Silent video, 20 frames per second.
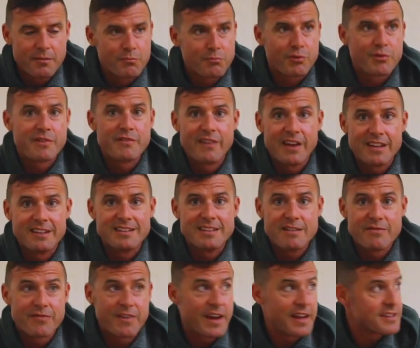prevent
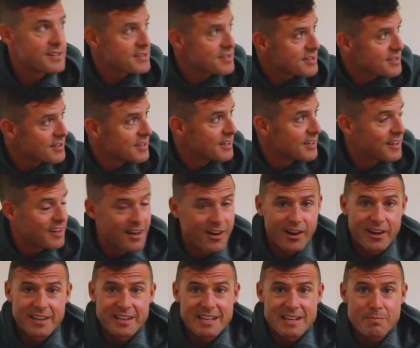defense
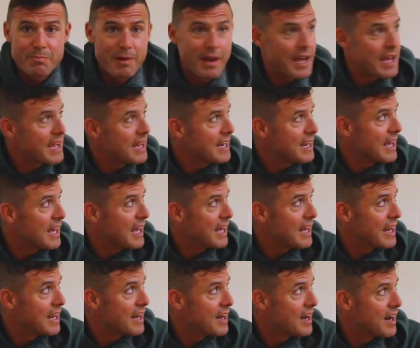on knee pain,
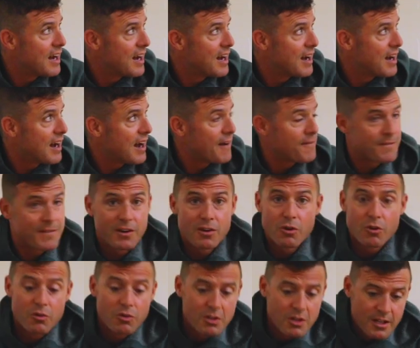and I
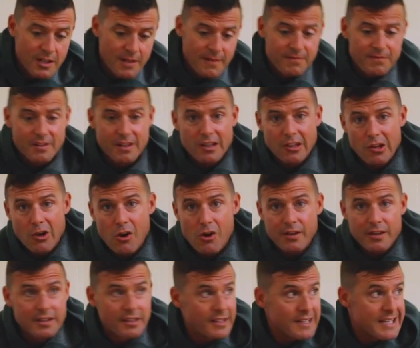feel
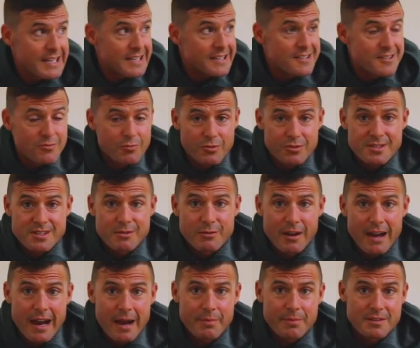long and lean, so we'll see
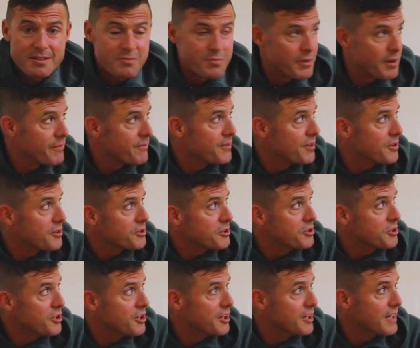what happens, but I'm feeling
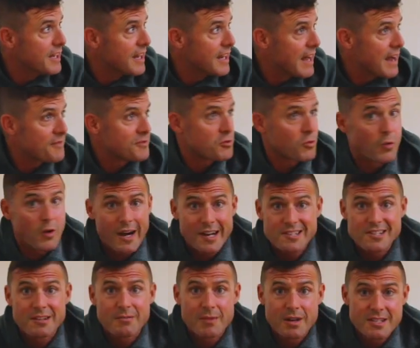good, and after
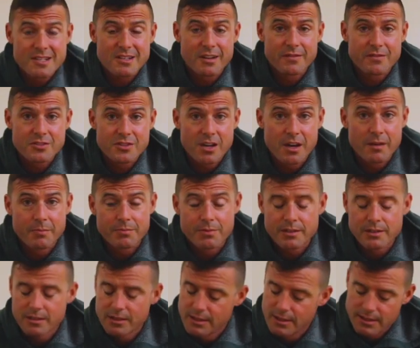watching myself jump,
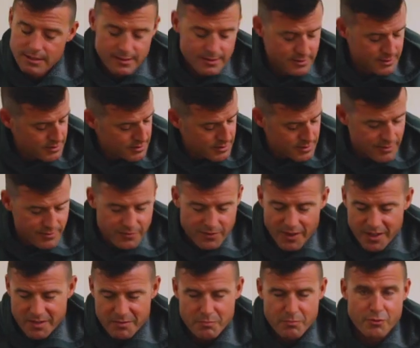
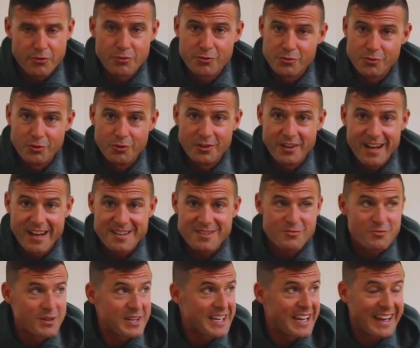fucking brutal
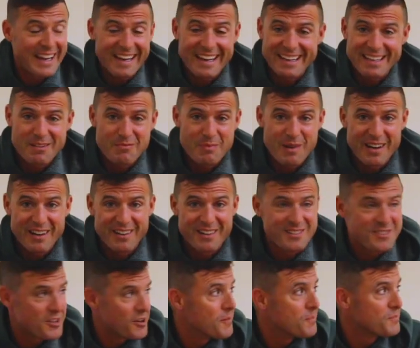last week, I gotta get better,
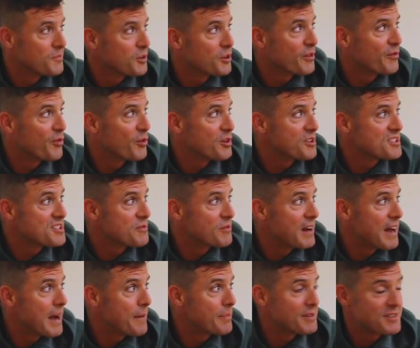so looking forward to seeing
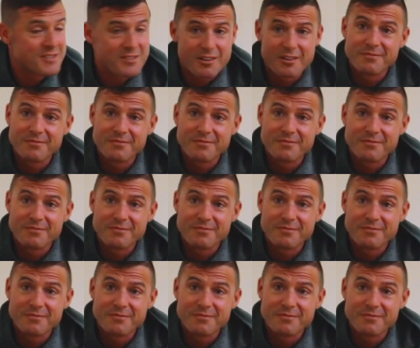what happens.